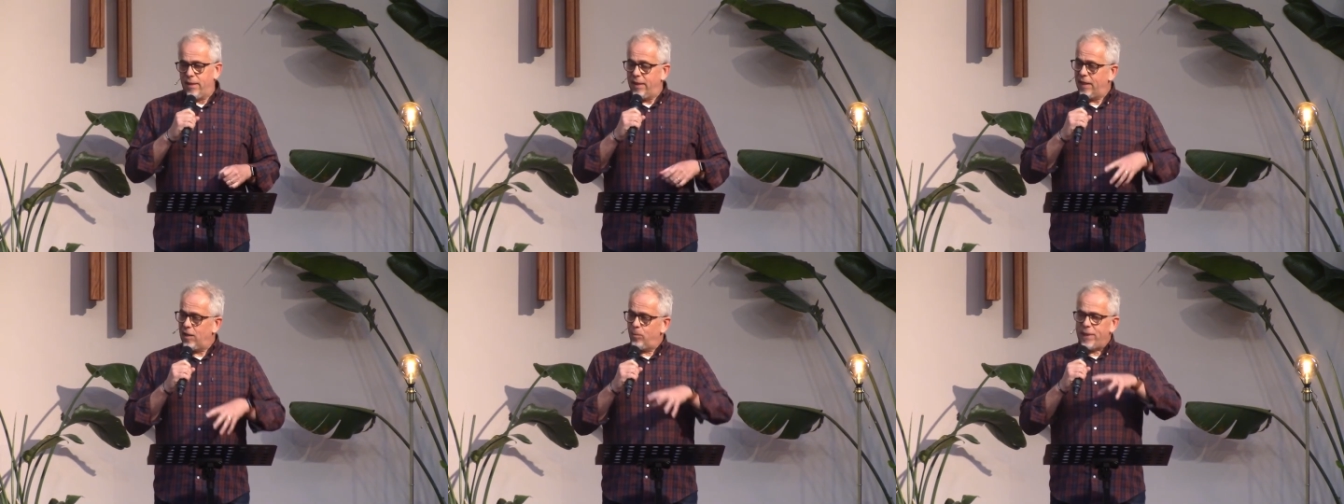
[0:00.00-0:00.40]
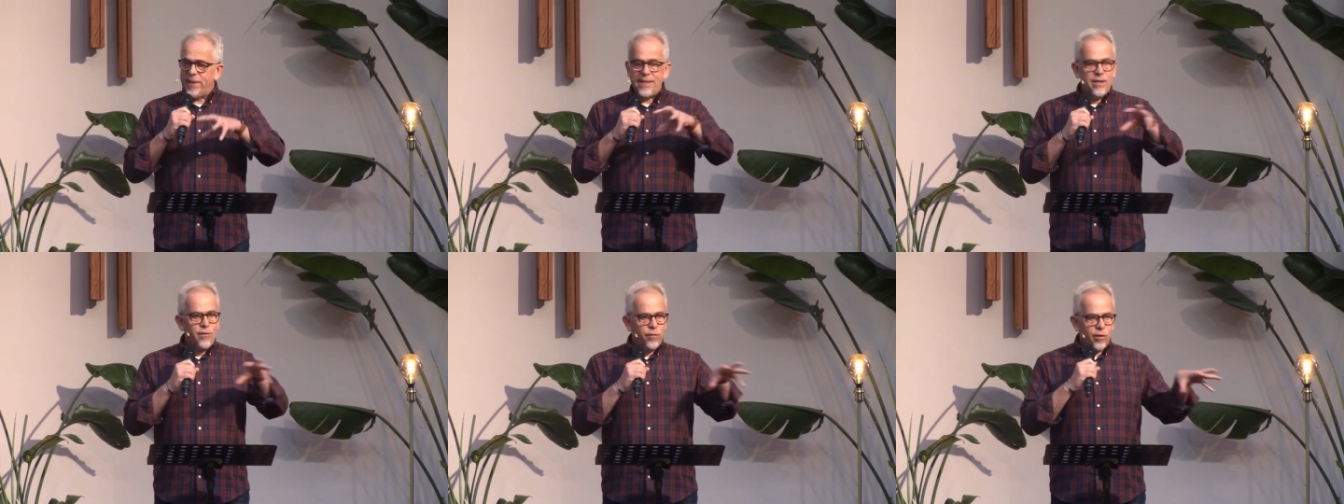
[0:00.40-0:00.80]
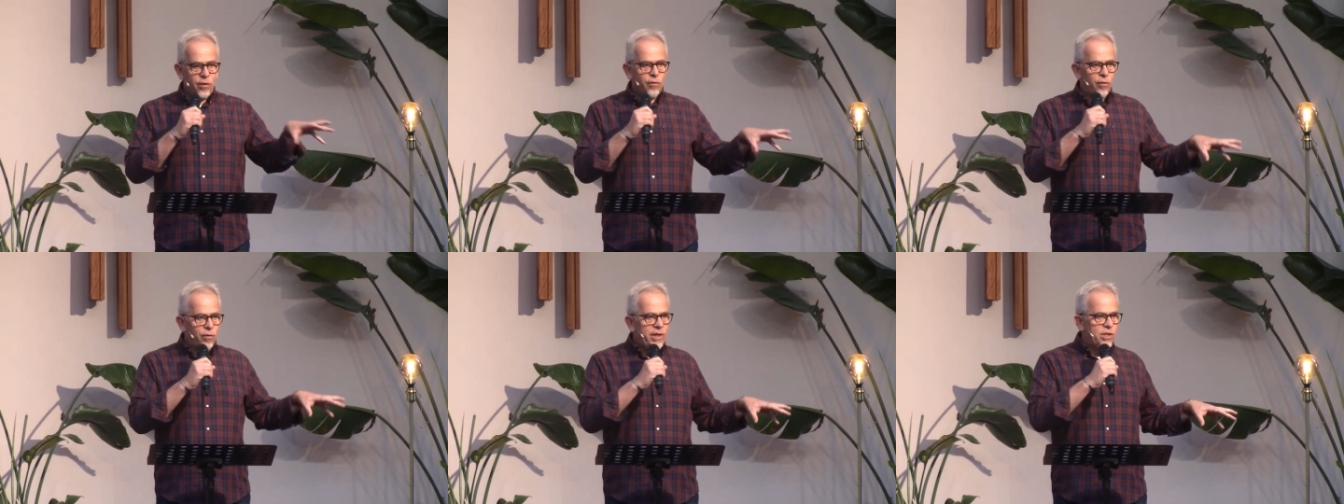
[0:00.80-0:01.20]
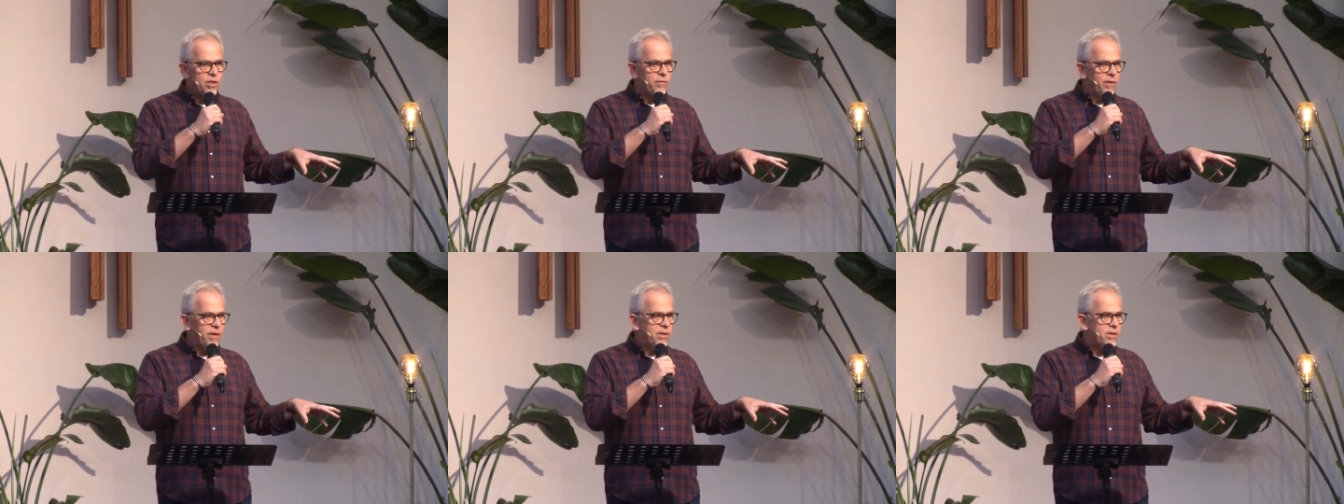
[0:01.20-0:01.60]
It'll be different for each
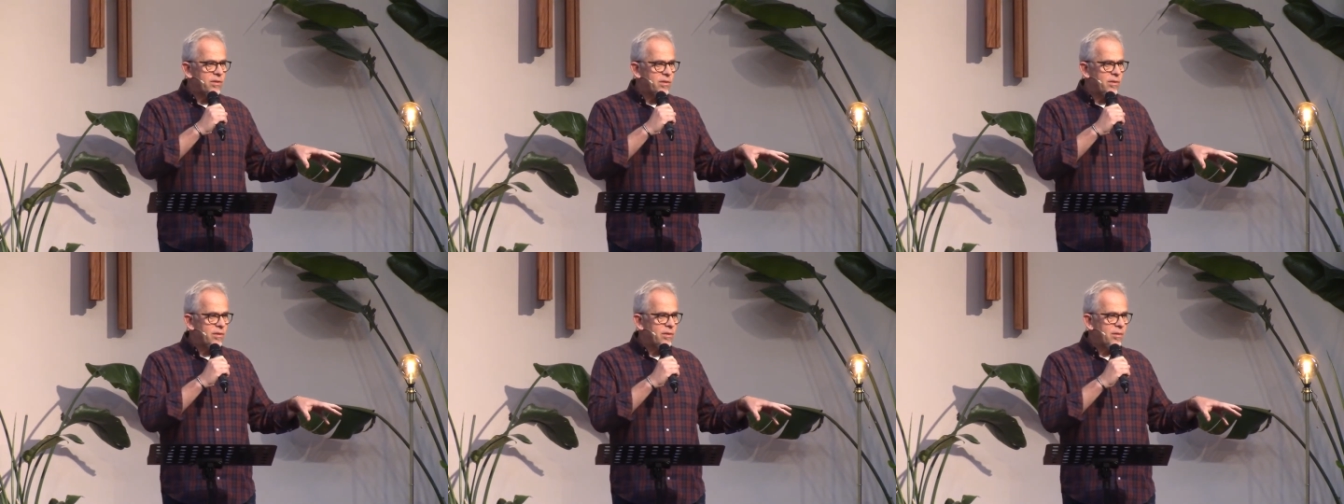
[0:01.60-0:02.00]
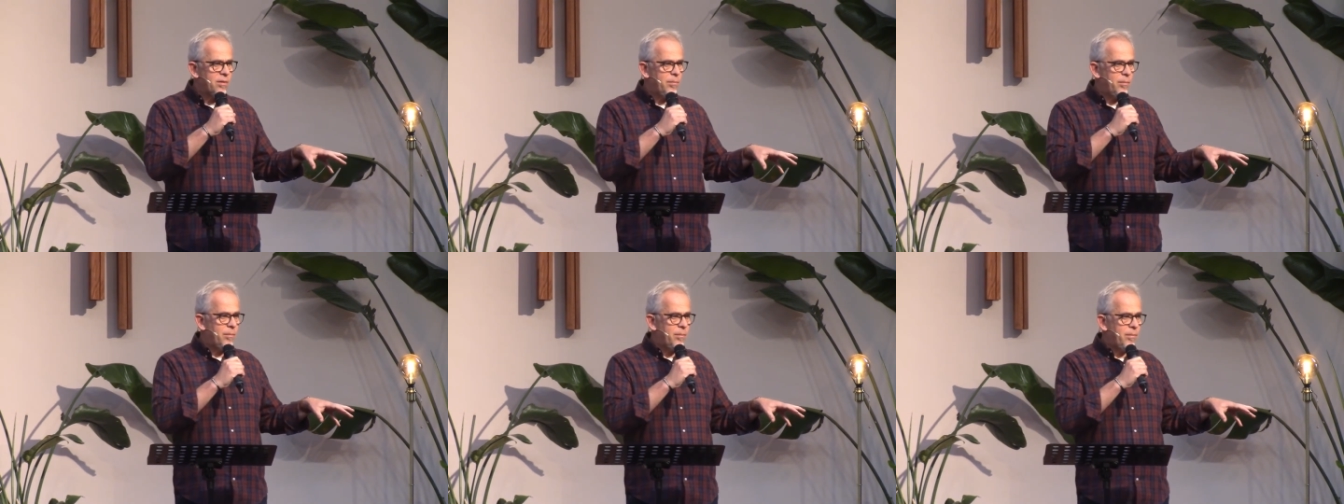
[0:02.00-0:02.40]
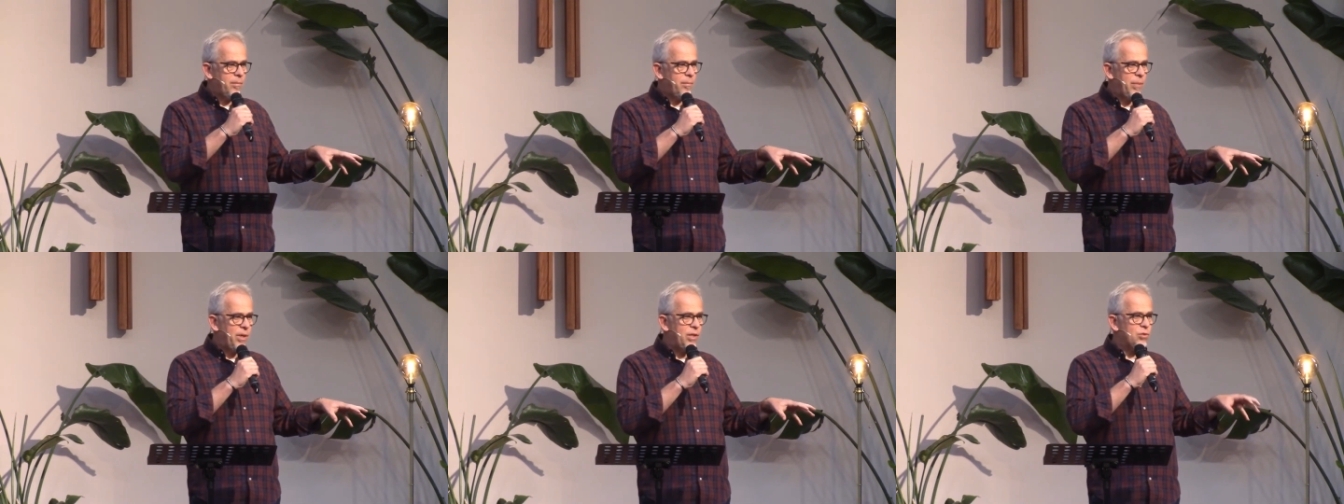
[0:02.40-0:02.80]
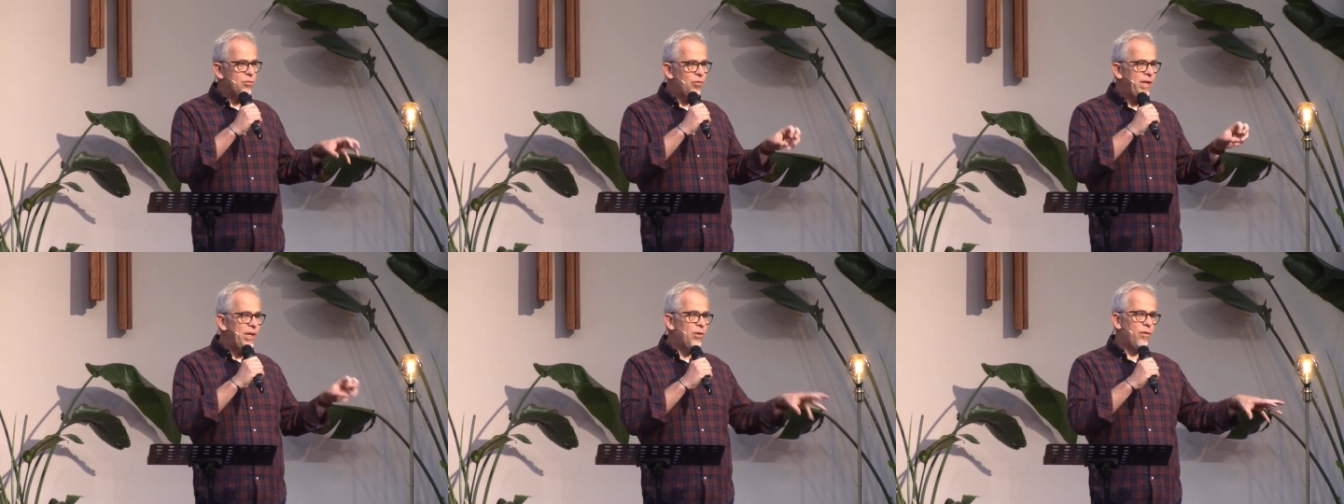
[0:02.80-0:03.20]
of us, but it's
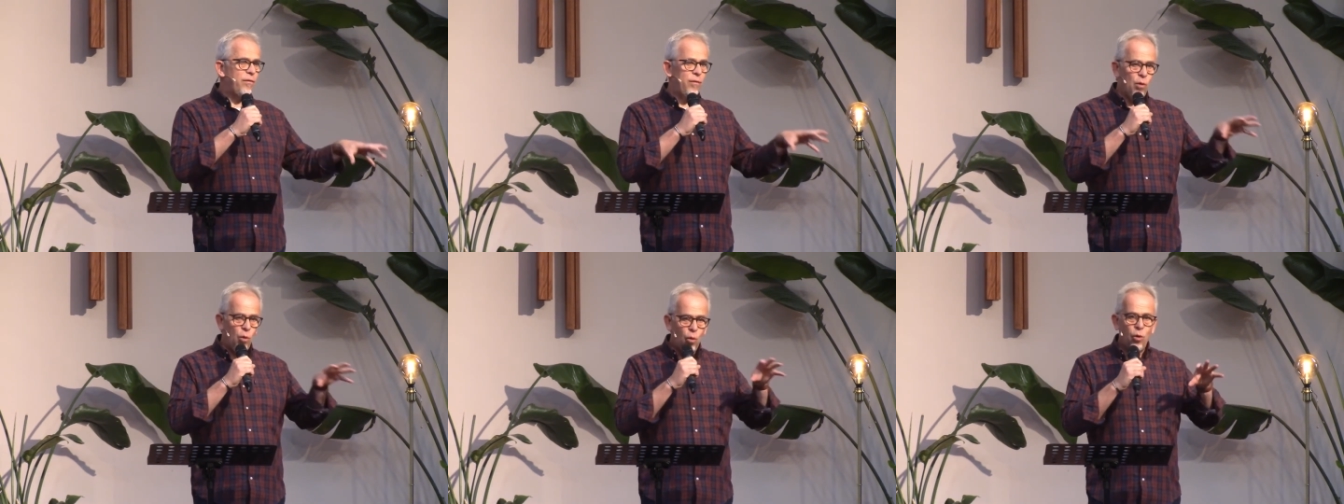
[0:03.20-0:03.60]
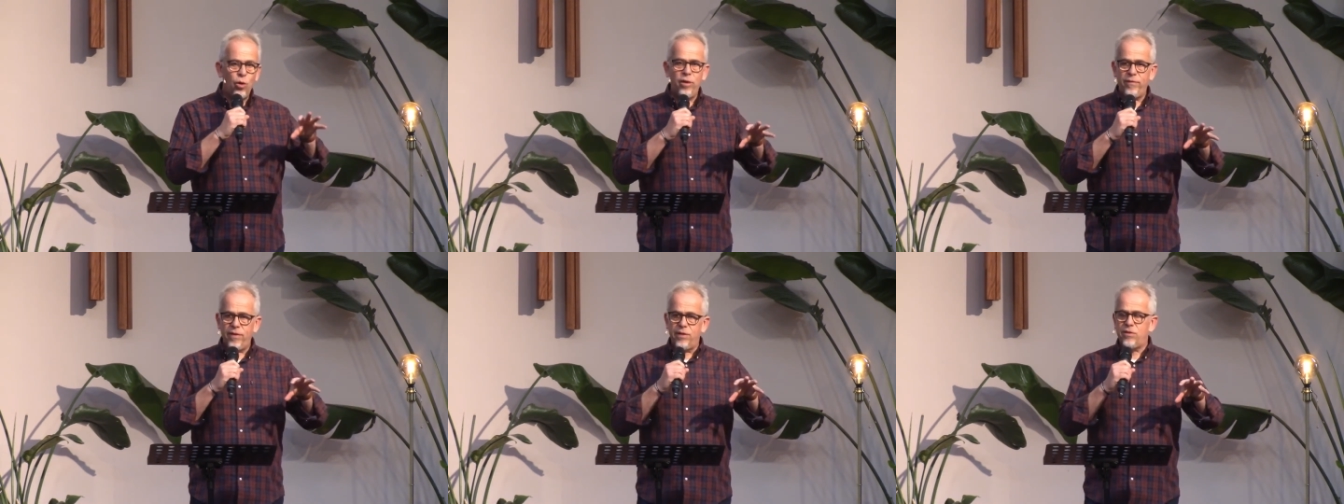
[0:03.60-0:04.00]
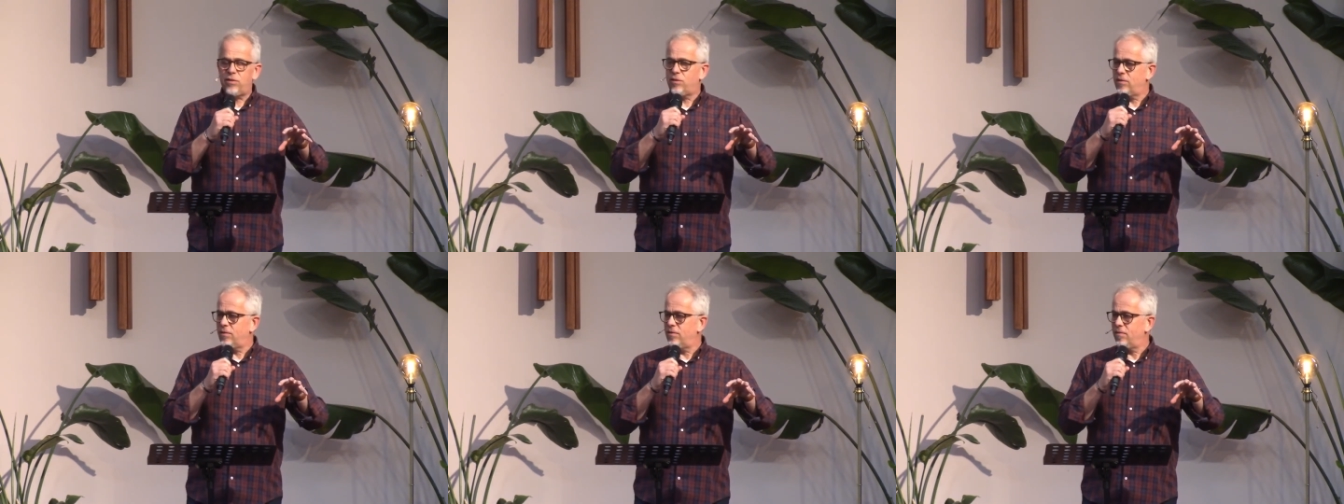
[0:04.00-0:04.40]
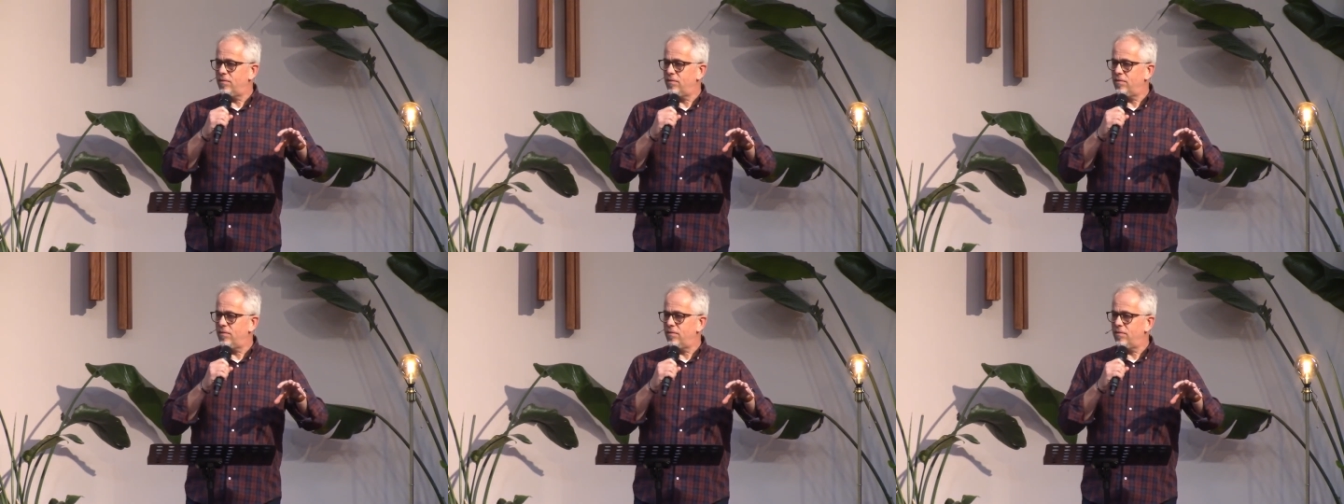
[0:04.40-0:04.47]
real for all of us.